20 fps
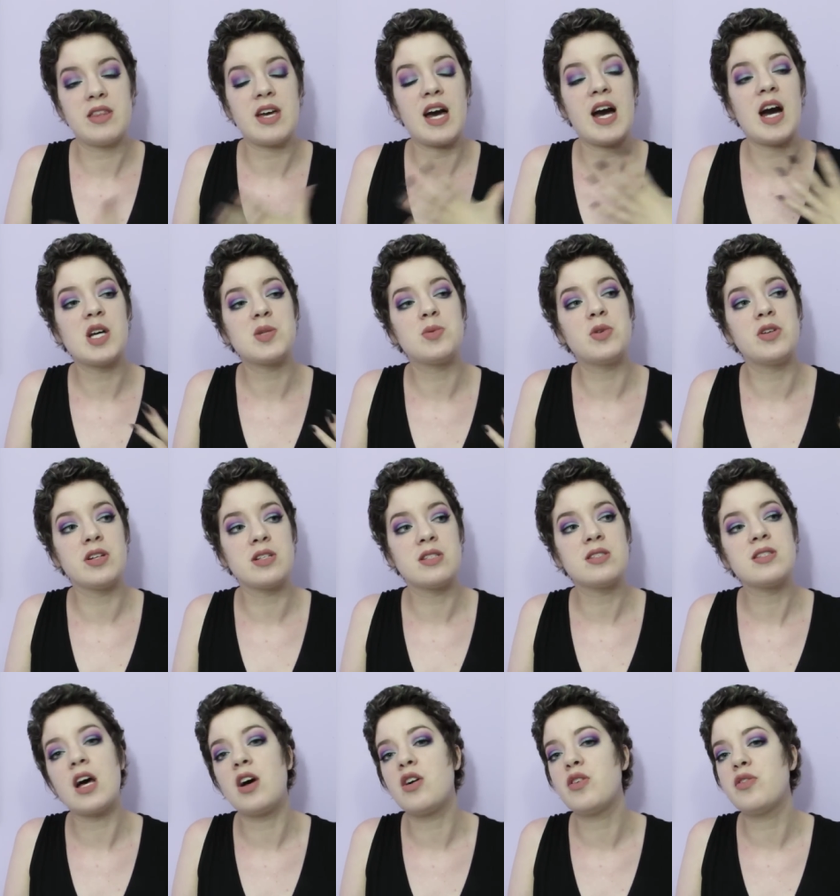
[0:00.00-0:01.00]
The hospital
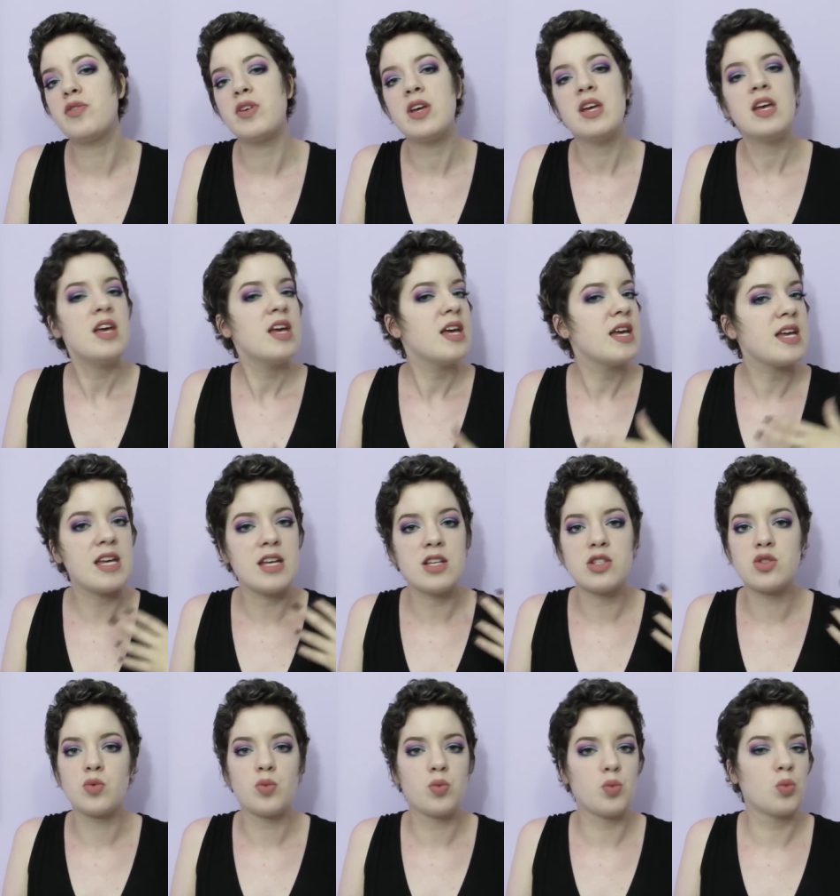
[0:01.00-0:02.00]
itself
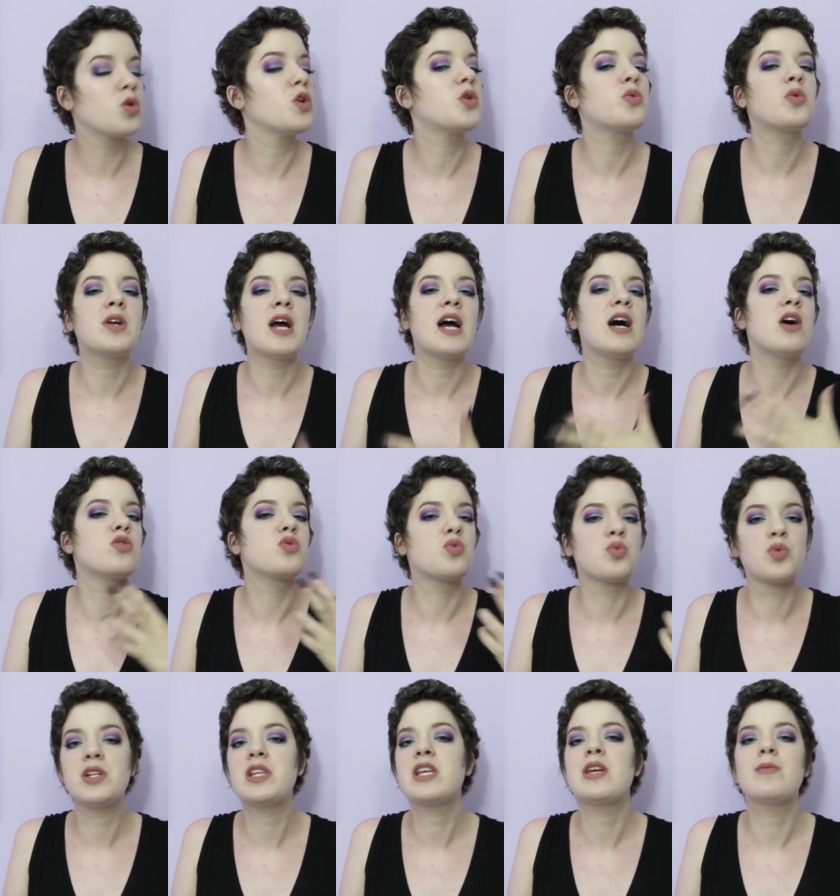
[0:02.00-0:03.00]
is
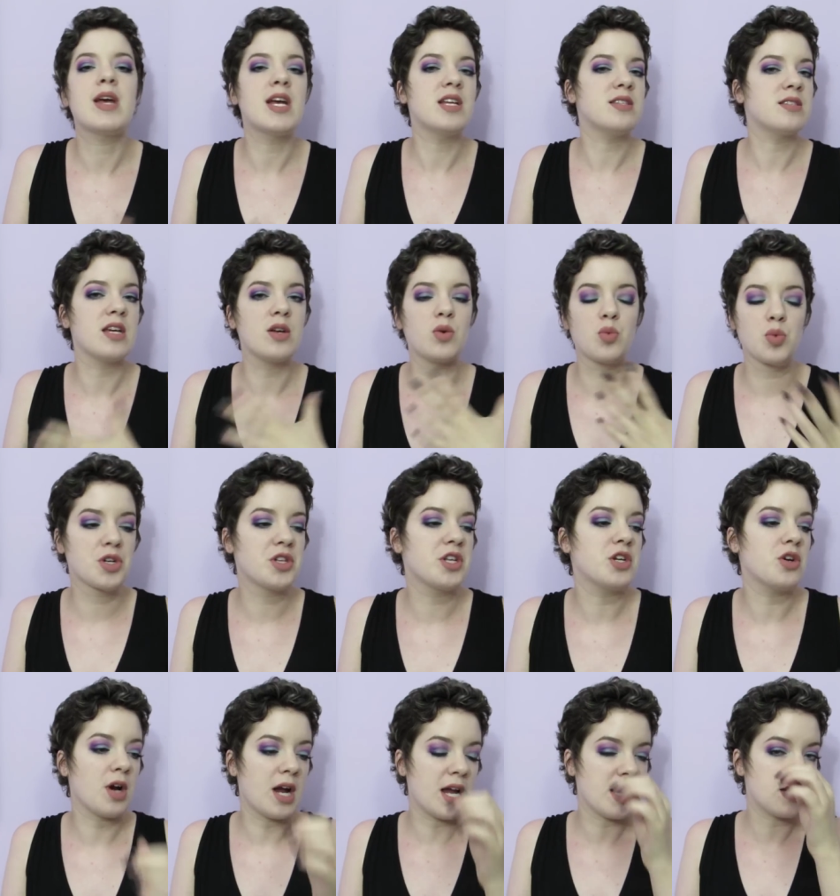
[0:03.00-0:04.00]
world-renowned, really amazing, really
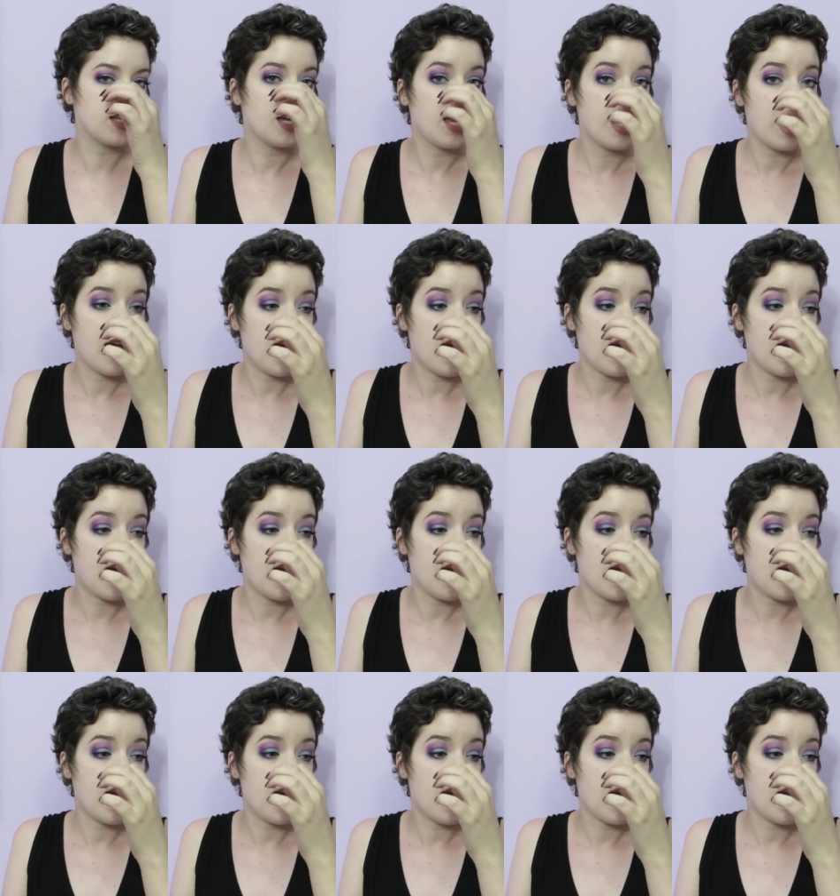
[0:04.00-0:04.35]
great,